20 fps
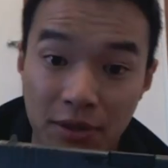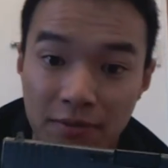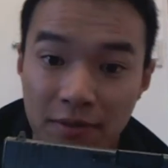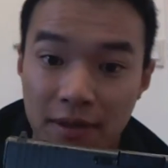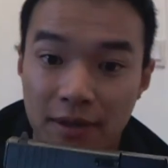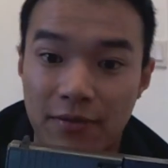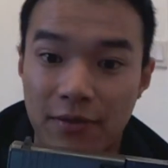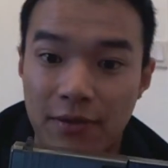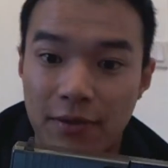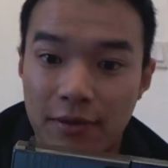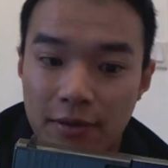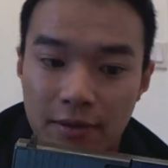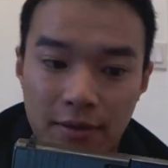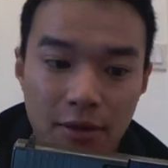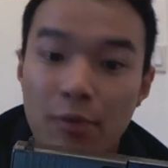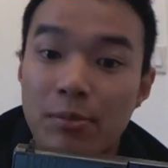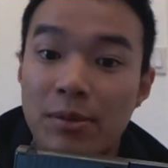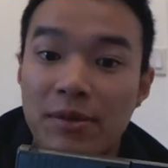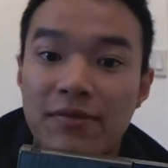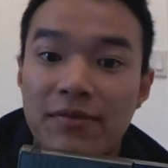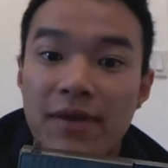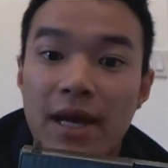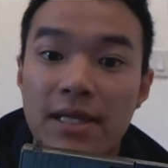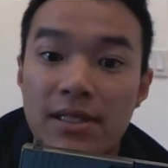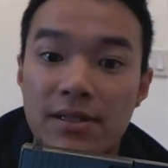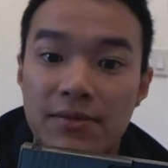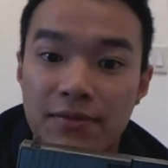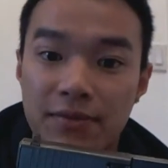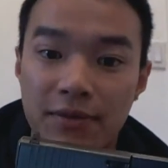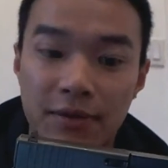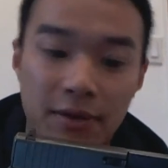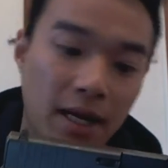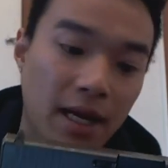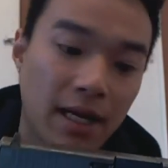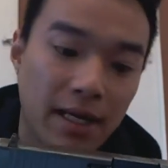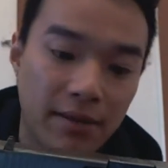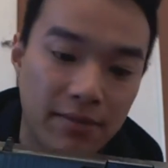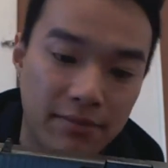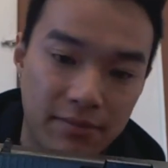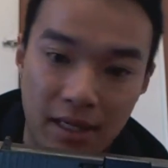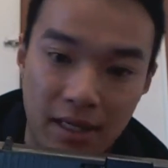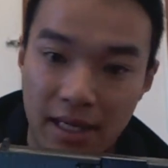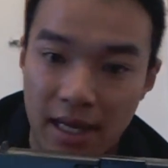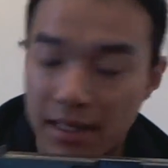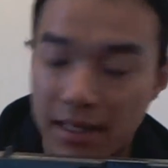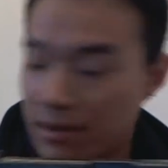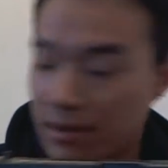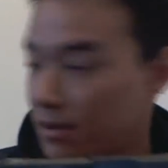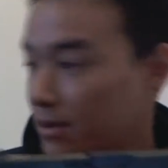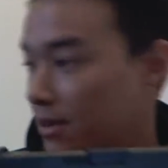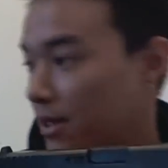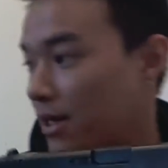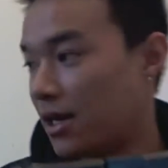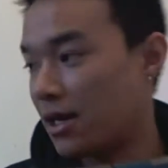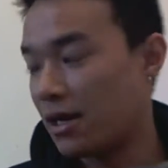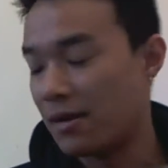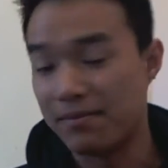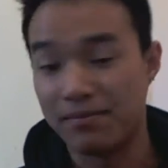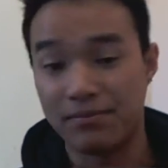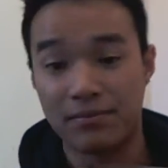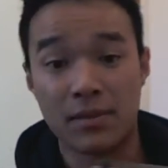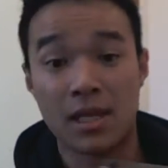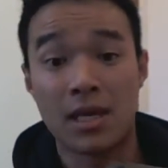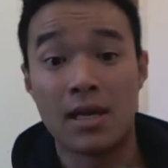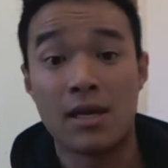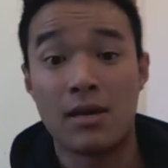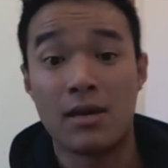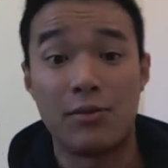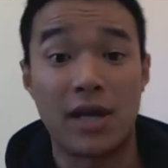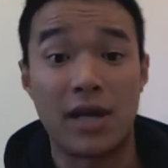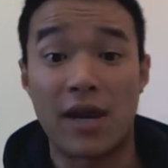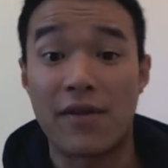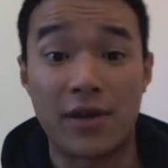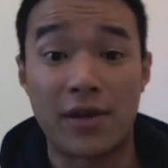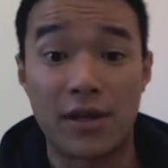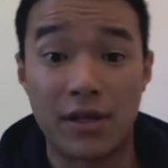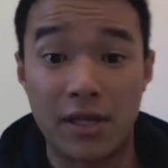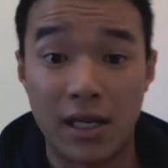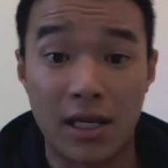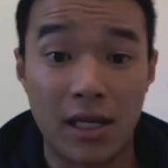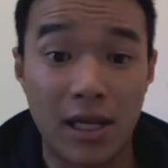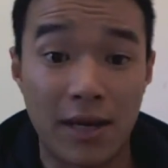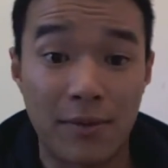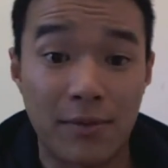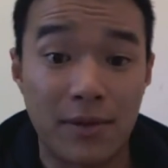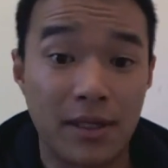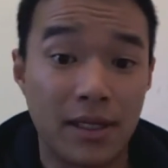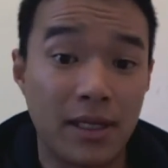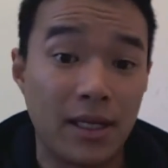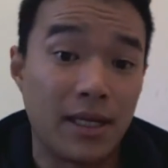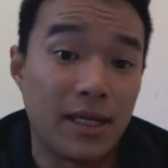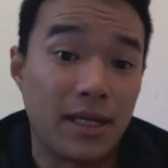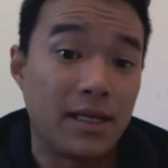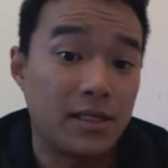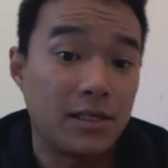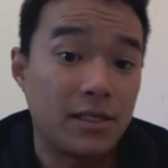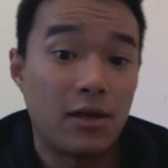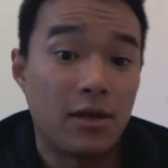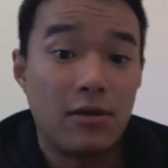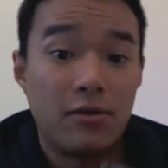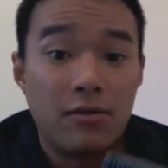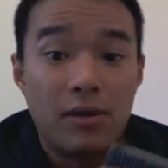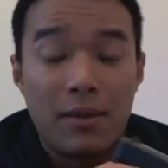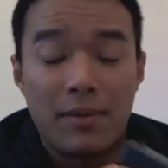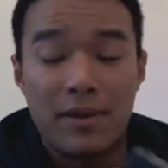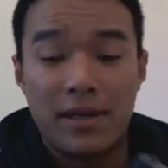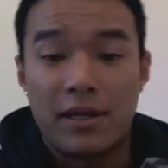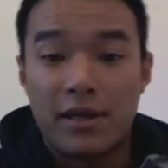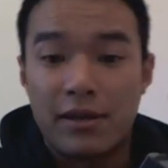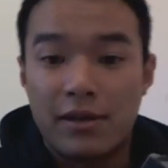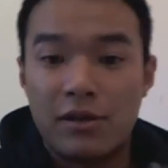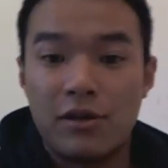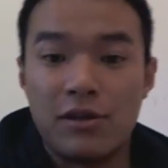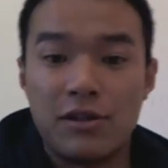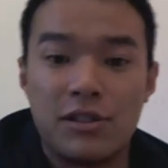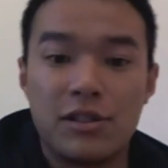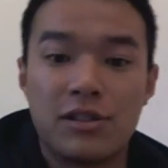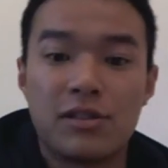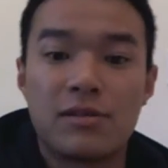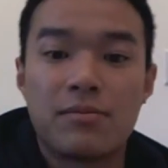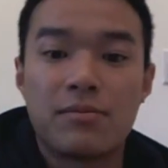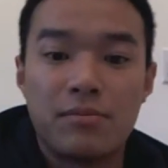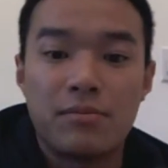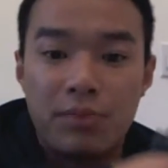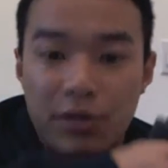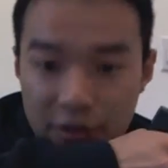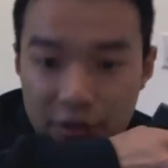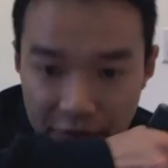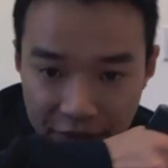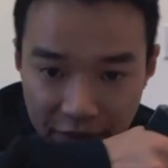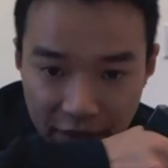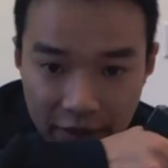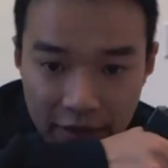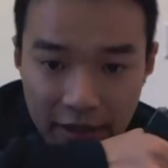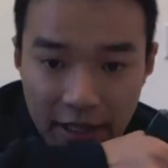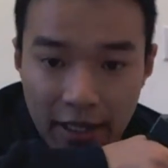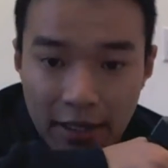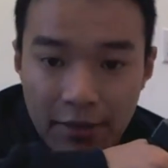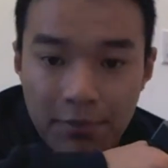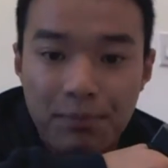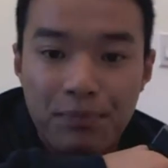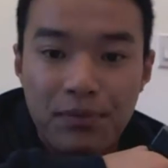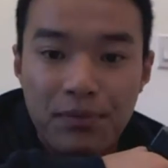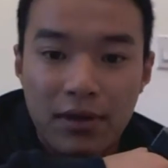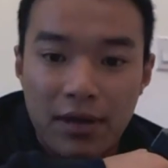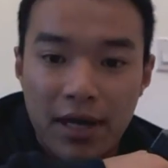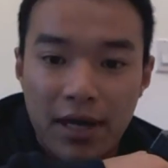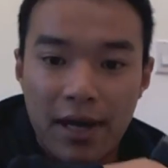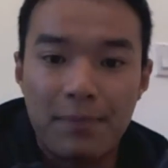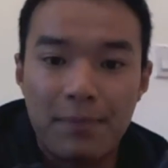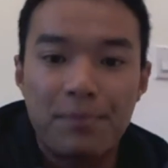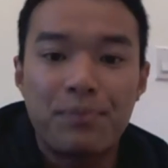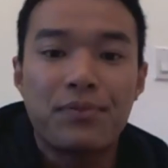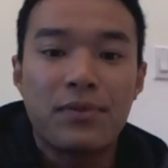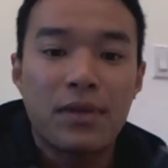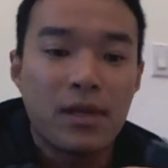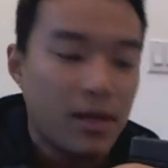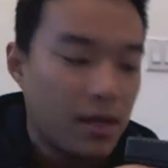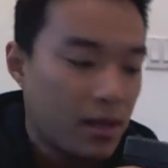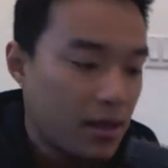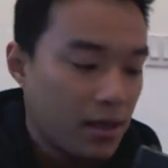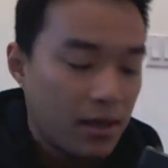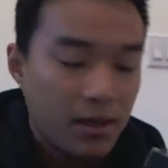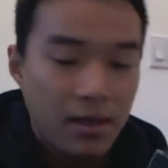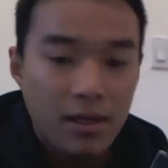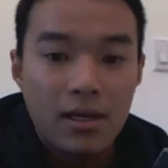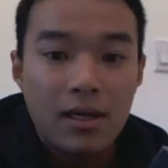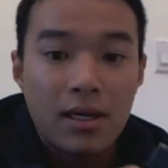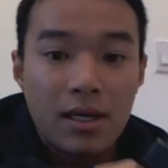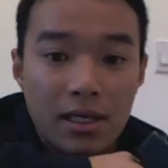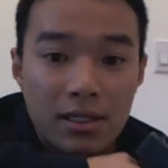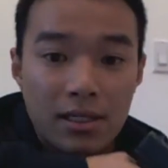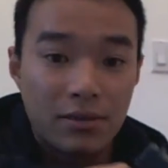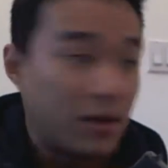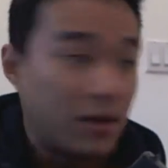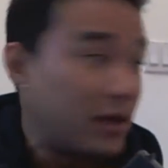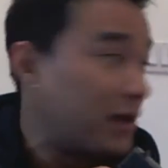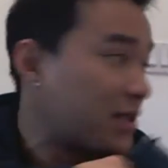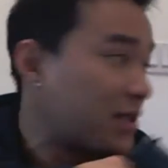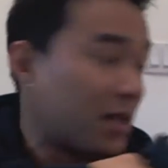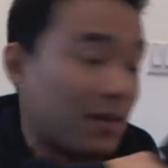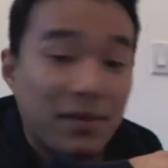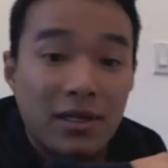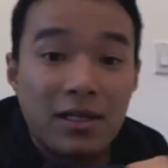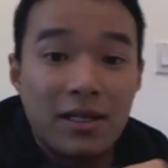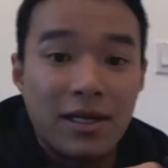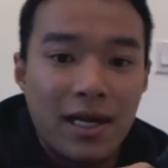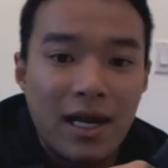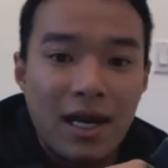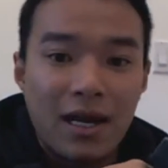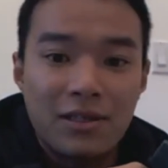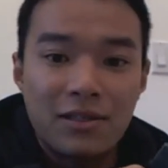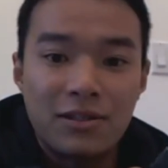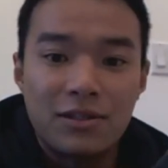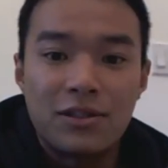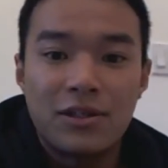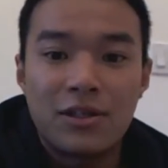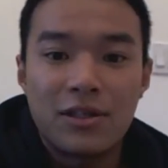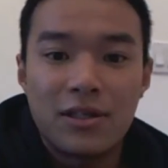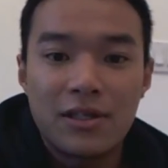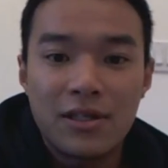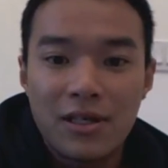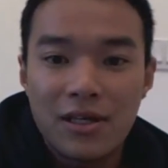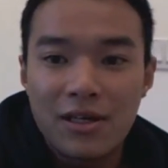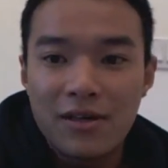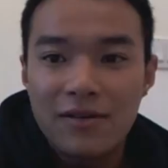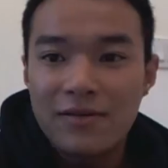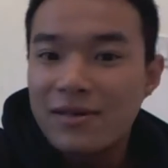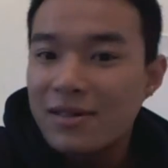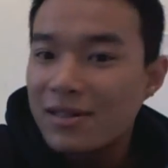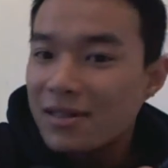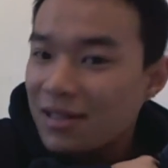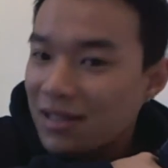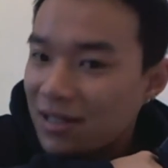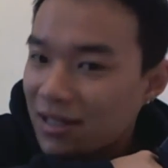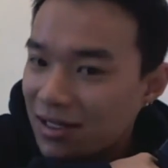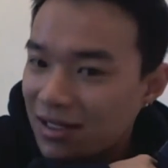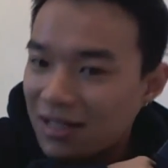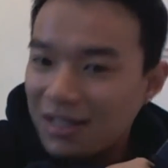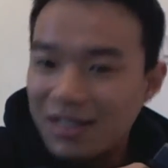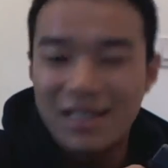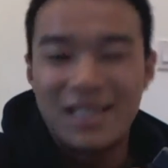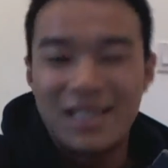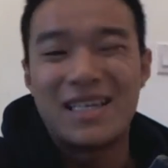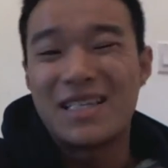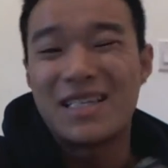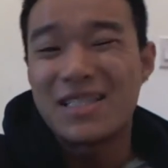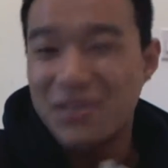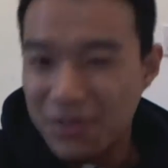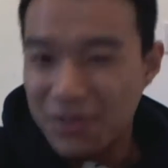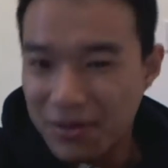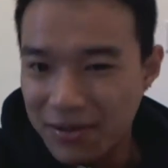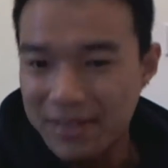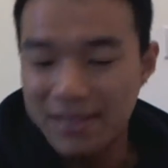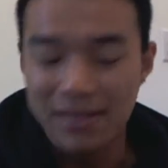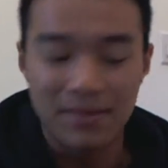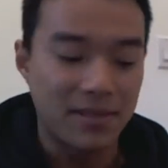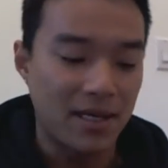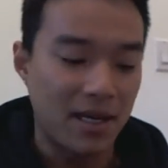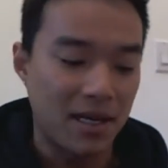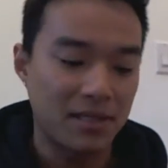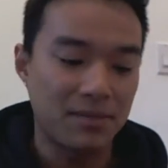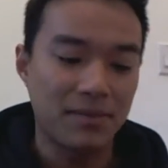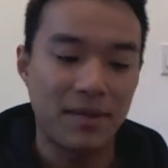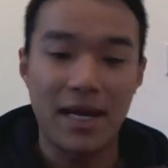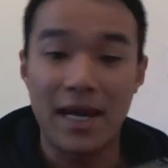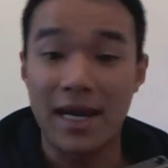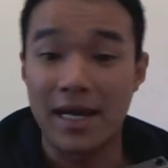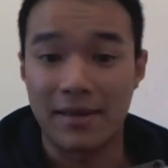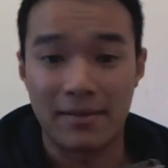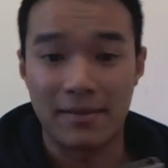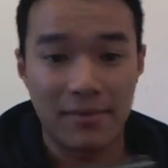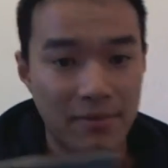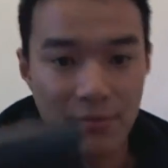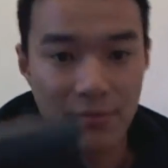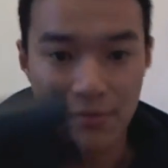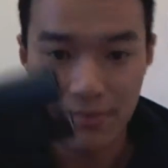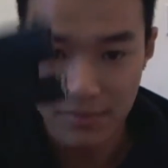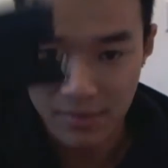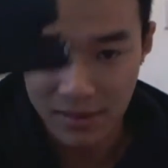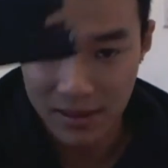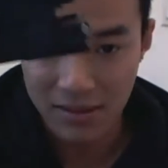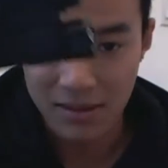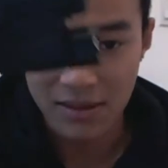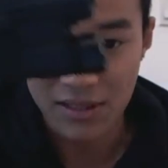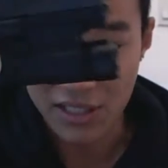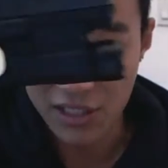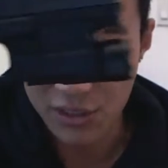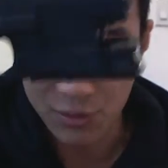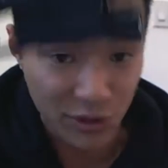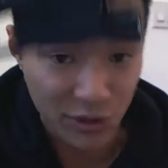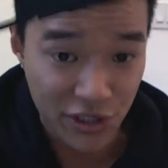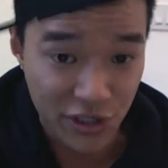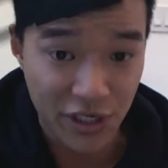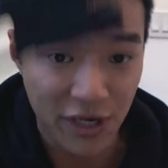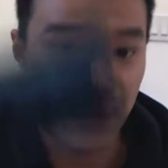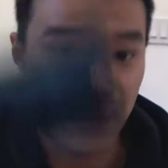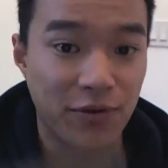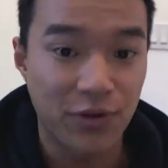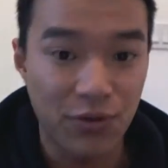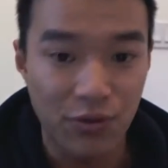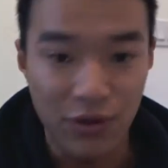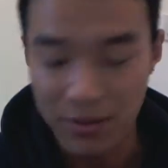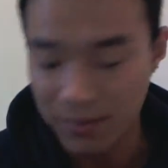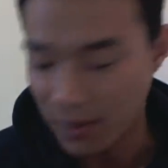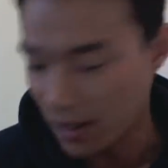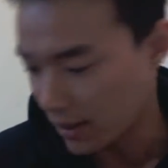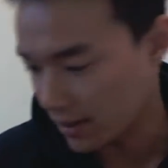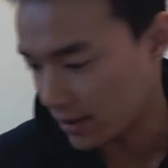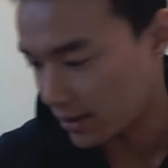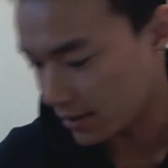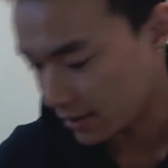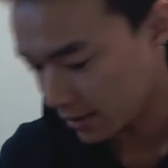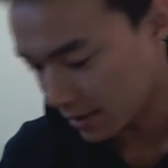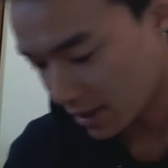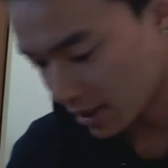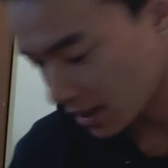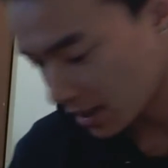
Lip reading: perfect for home defense, I guess. Whenever you need light, when you need it. So, I mean, you could just put your finger here, okay? So every time you clear house, you turn it on. It gets annoying sometimes, but hey, this is what you get for 20 bucks.